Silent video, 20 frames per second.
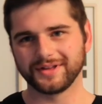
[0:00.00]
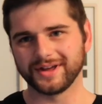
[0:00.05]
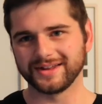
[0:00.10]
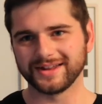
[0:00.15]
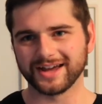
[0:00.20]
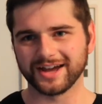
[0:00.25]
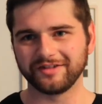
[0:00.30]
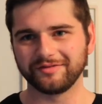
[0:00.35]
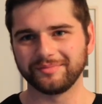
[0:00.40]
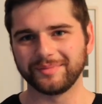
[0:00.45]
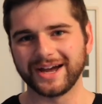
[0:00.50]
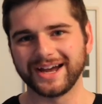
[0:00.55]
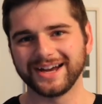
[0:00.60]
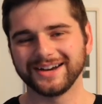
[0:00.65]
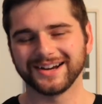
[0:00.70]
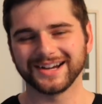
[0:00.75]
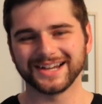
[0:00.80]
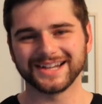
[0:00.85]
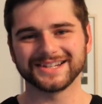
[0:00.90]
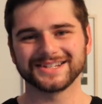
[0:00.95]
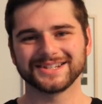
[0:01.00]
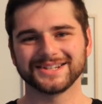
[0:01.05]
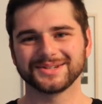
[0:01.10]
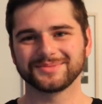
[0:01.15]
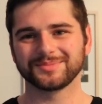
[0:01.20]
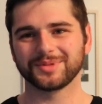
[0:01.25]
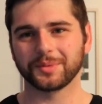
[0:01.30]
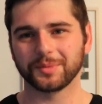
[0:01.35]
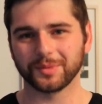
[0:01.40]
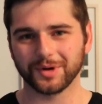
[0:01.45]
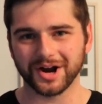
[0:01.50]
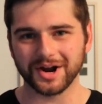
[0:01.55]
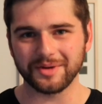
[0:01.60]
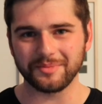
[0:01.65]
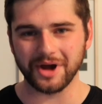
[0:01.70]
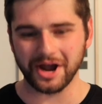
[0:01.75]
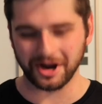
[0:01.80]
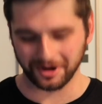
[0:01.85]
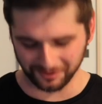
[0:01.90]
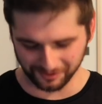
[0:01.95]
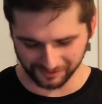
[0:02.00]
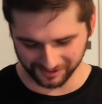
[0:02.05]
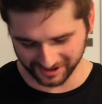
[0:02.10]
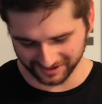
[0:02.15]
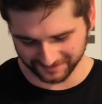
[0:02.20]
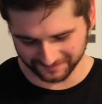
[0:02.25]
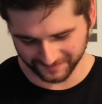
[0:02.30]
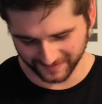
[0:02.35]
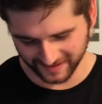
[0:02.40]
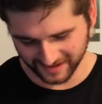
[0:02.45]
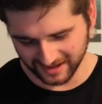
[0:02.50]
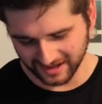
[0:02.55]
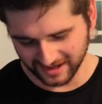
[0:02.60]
that they've made, I guess, as Pabriah might call it.